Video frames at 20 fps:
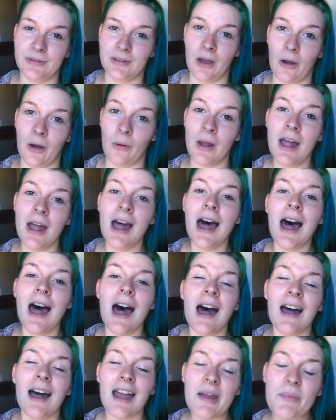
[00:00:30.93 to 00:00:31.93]
so
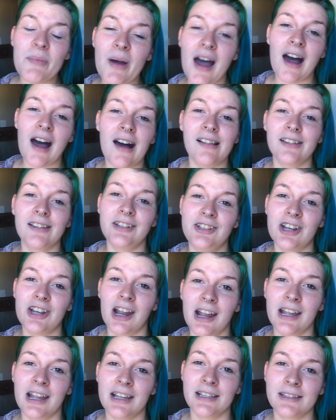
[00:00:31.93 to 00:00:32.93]
I
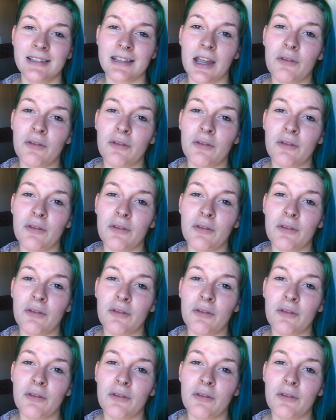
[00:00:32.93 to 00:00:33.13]
apologize.